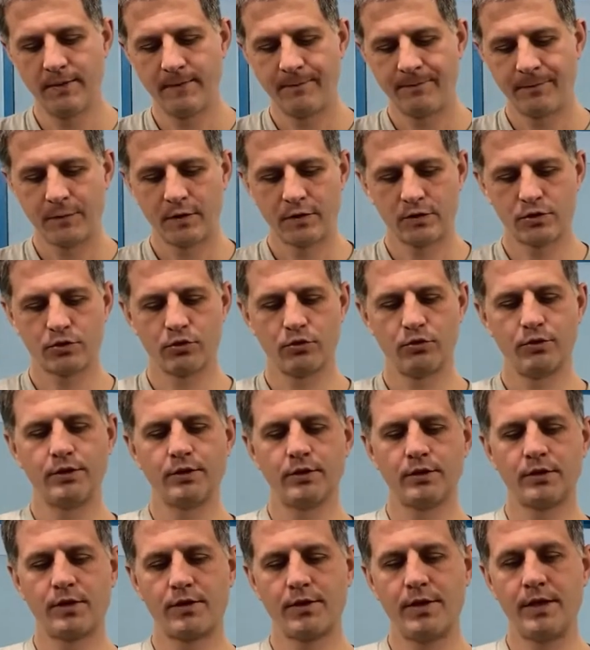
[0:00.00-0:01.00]
So
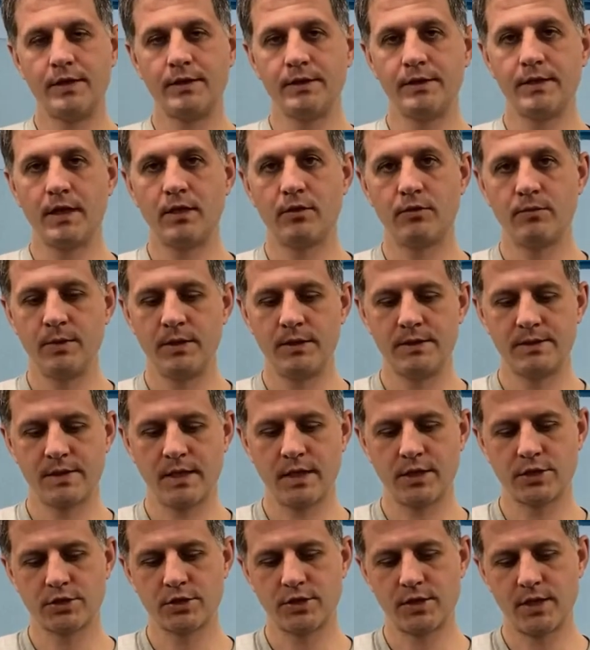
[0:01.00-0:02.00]
the thinned down
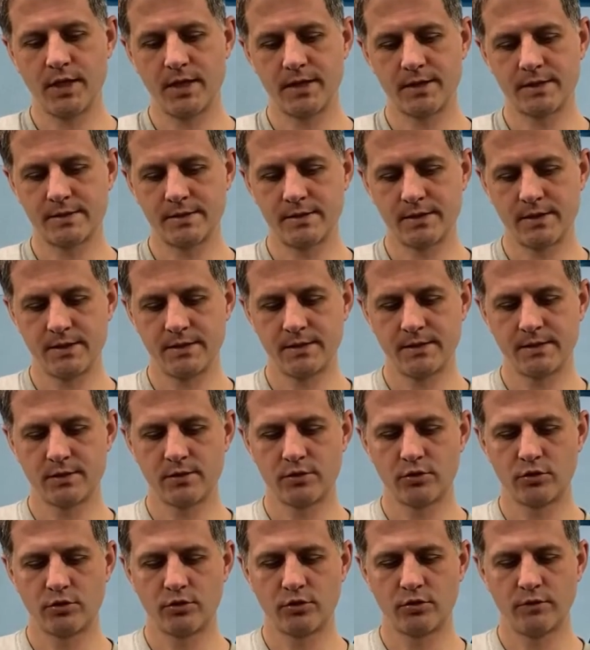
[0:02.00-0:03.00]
midsection acts as
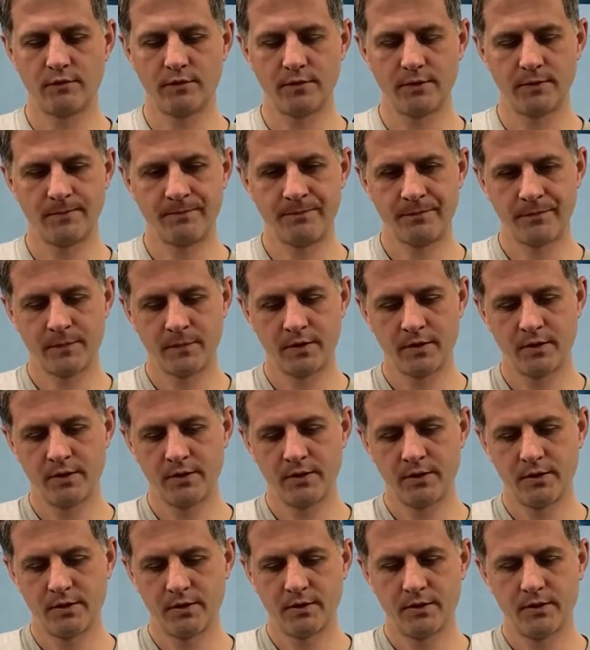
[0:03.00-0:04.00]
sort of
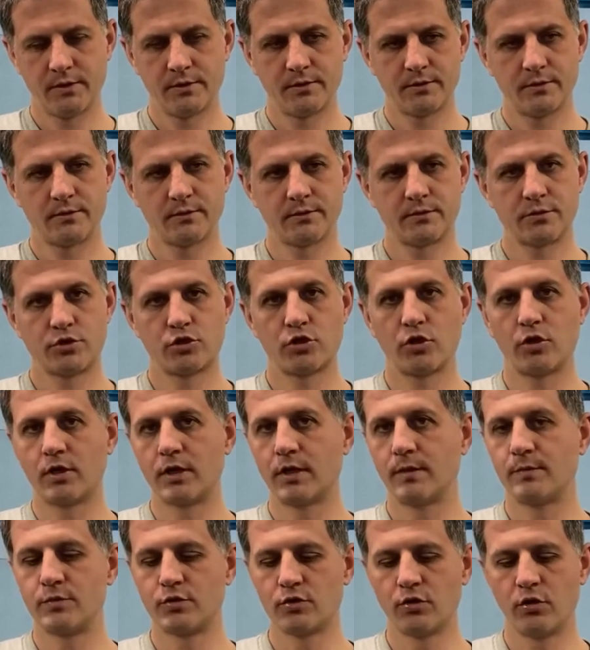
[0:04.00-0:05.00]
a shock
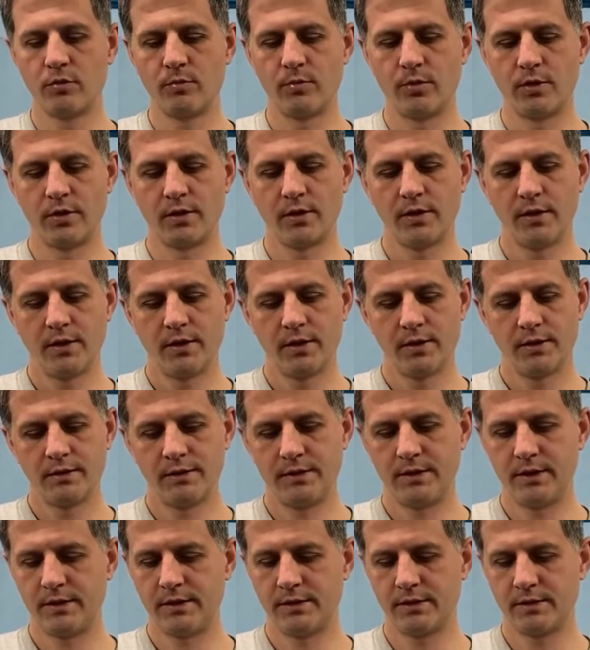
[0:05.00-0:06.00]
absorber
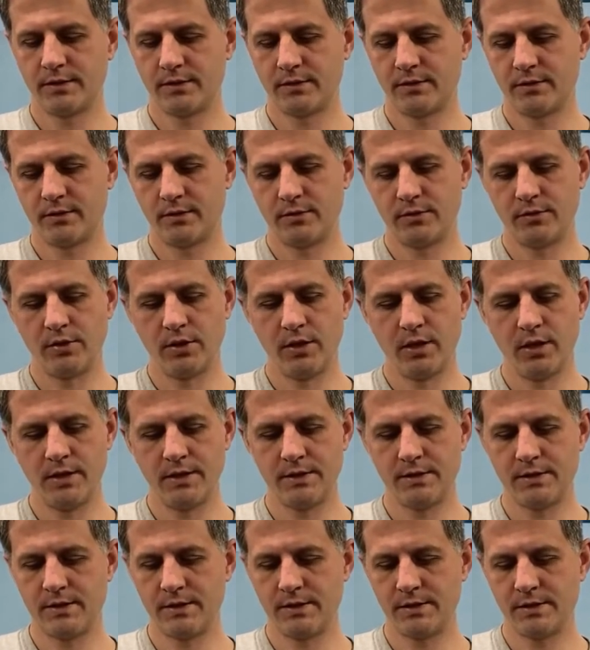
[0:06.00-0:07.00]
that
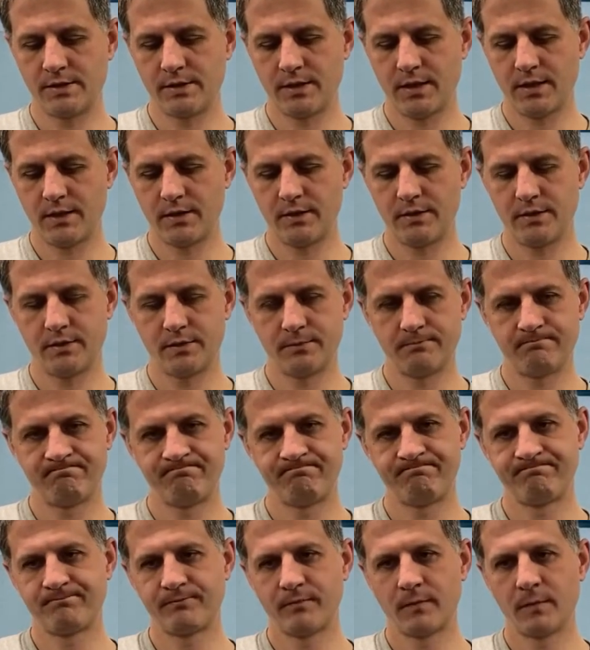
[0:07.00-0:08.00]
releases and
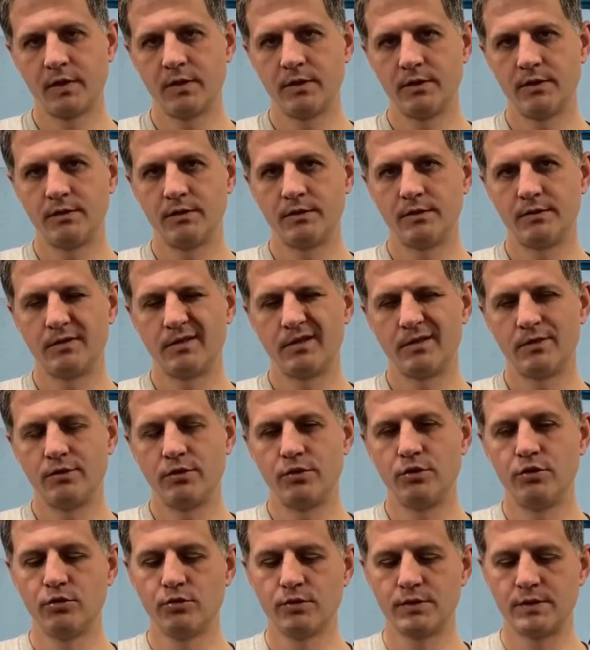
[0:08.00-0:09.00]

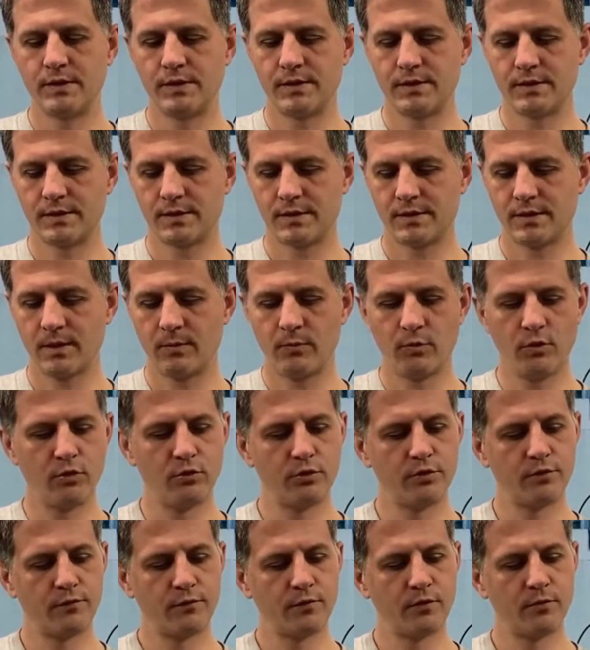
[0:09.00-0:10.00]
reduces some
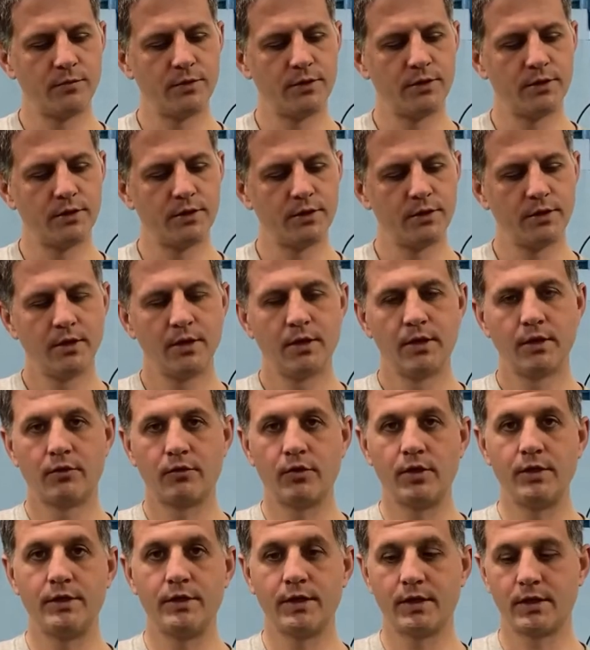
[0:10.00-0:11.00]
load from the
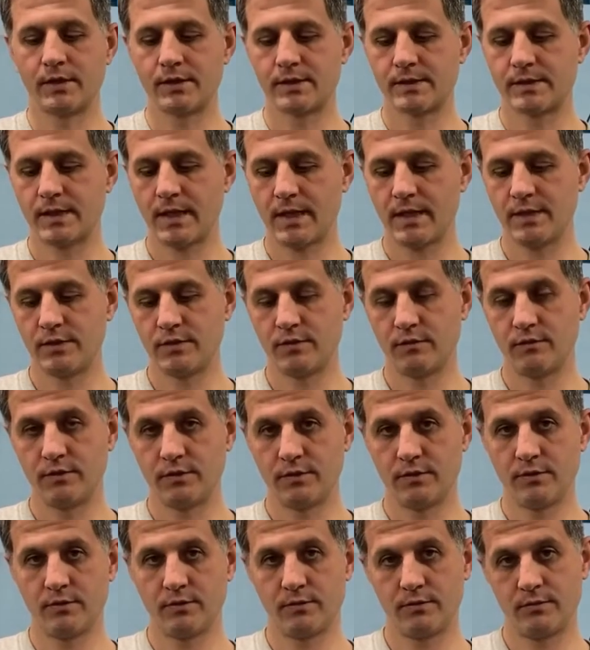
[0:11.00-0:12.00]
critical sides
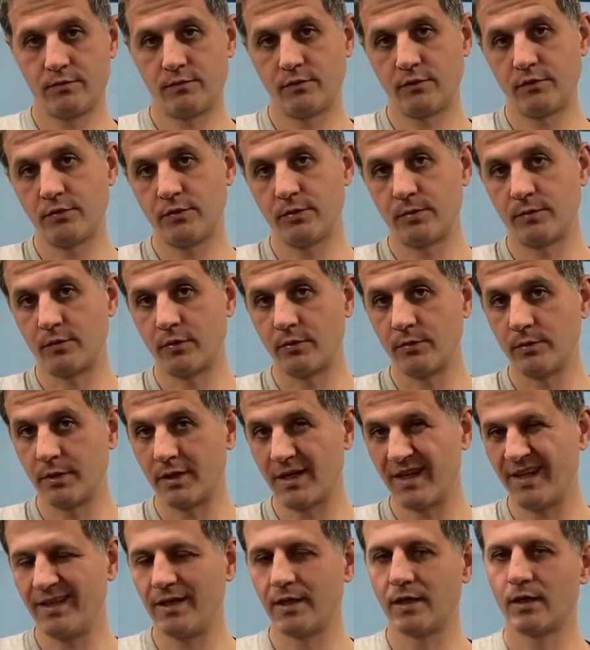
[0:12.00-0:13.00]
of from the
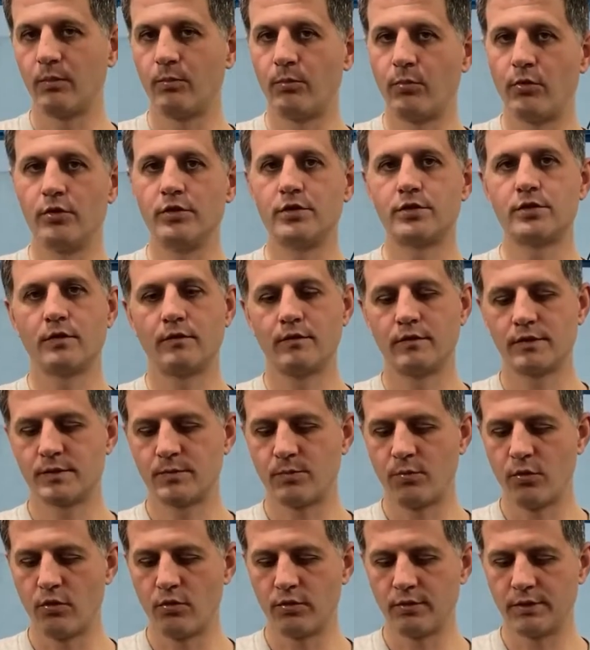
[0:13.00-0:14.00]
critical points of a
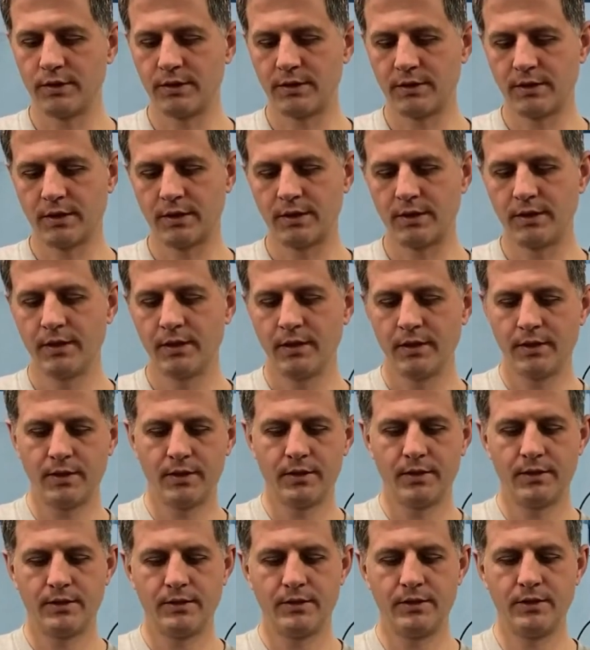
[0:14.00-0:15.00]
spoke that are
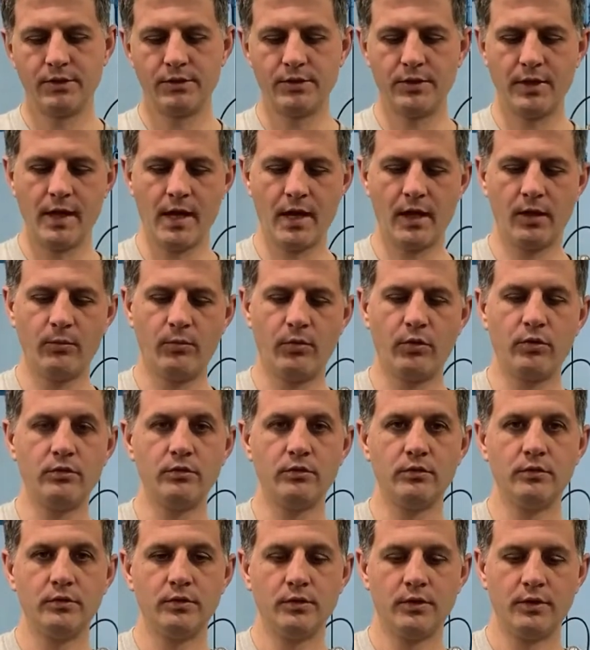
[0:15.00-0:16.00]
near the
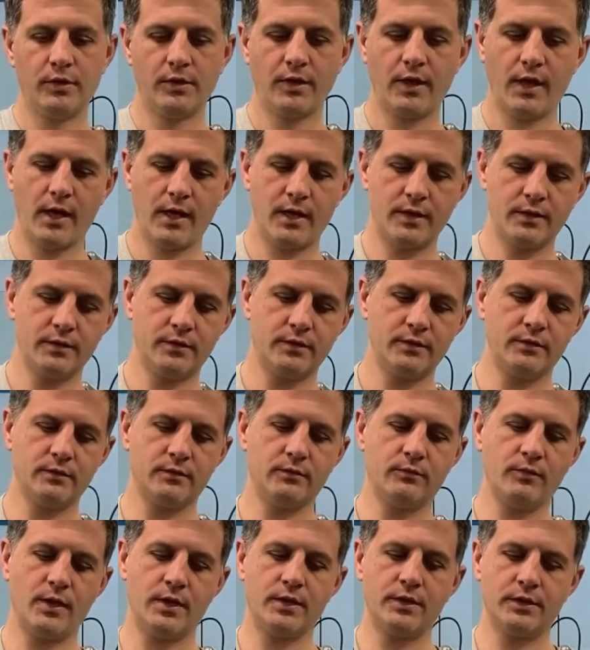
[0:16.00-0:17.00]
elbow and
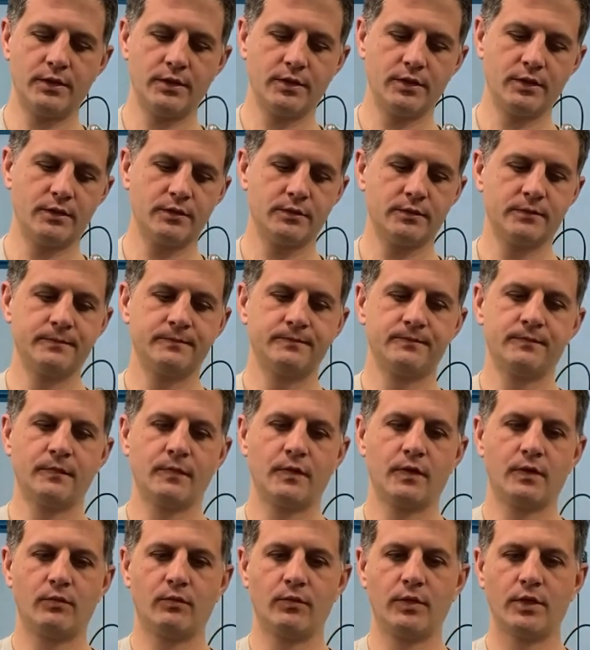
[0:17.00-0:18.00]
where
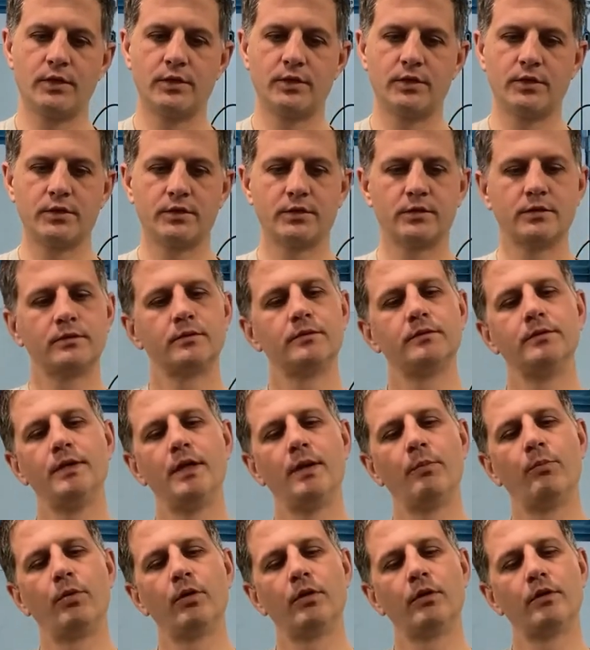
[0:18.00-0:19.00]
the
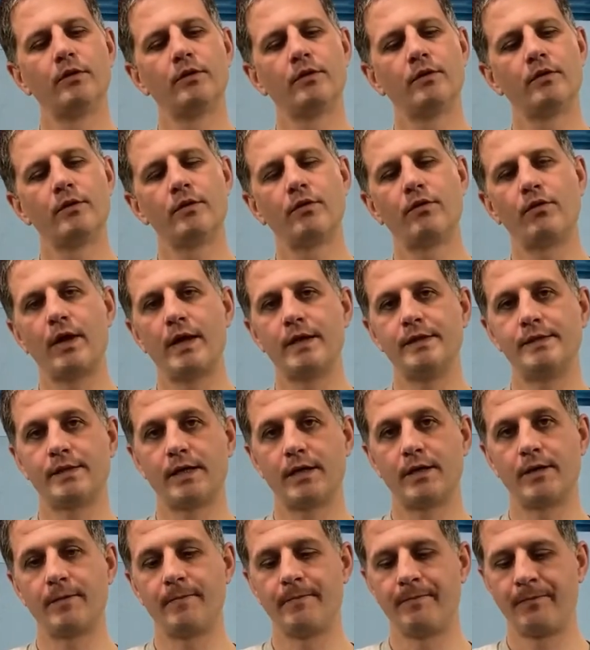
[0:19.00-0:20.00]
nipple threads
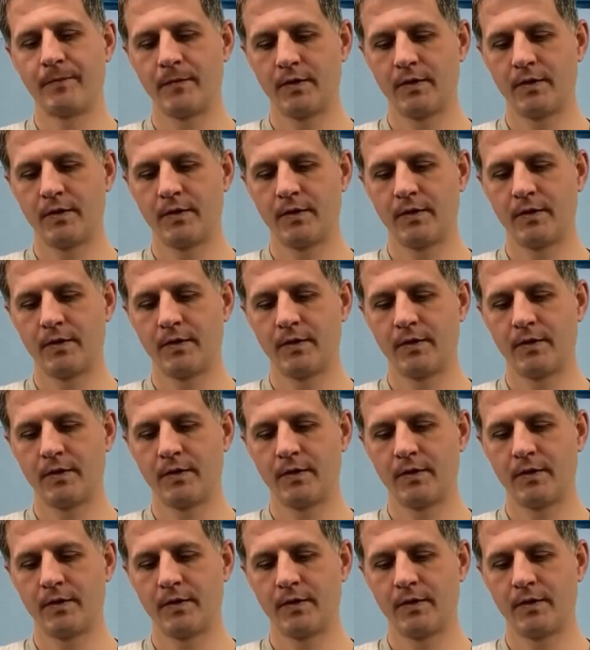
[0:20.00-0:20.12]
are.